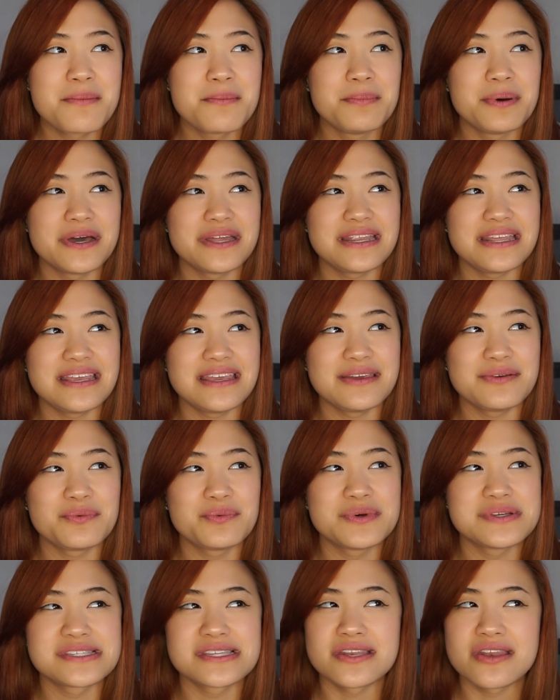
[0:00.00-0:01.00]
but it
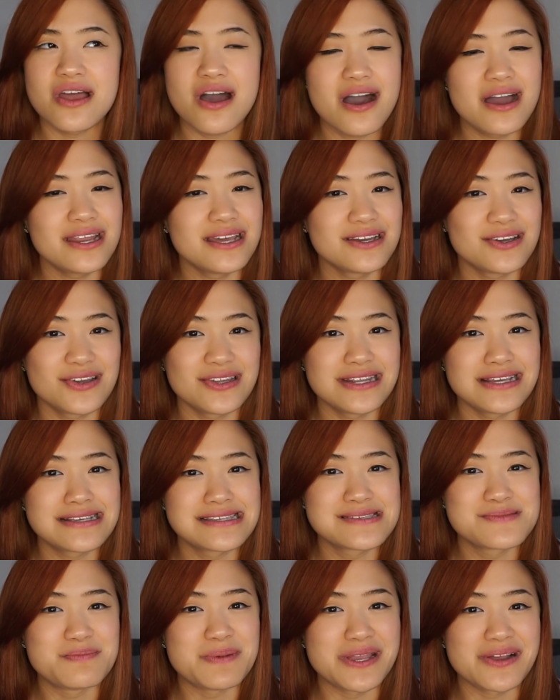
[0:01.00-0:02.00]
was not a good
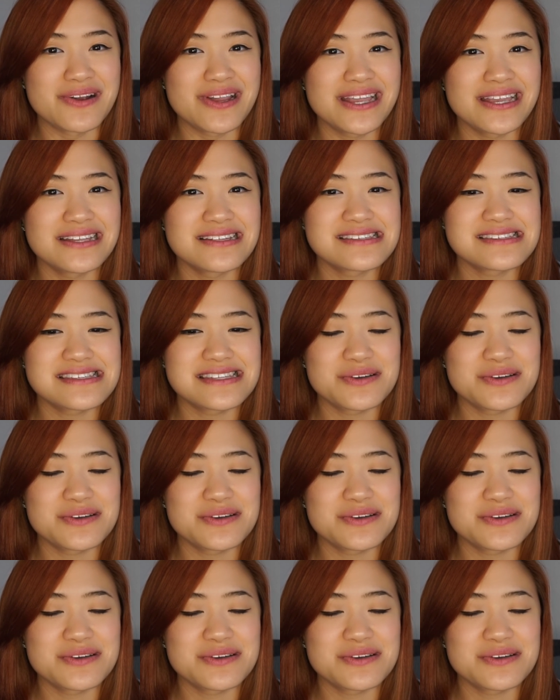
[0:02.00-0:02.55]
experience.